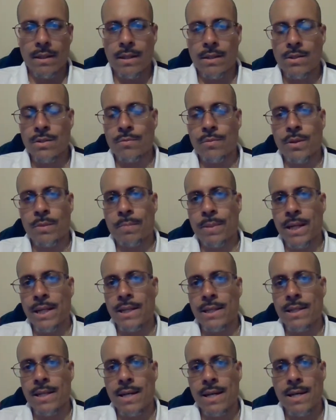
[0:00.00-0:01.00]
it's a real
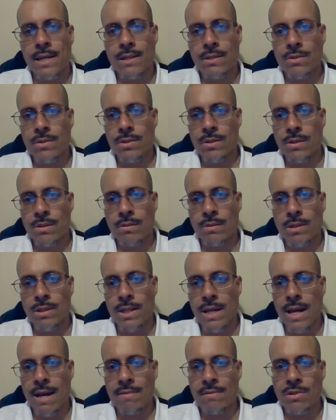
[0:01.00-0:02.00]
pain in the ass,
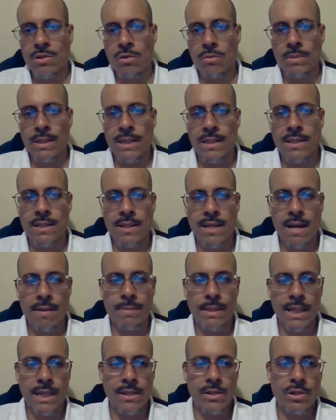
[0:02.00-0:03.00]
because they have so many
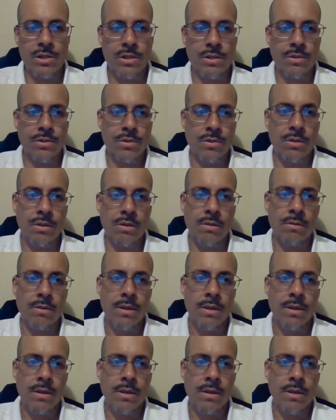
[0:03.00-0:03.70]
denominations.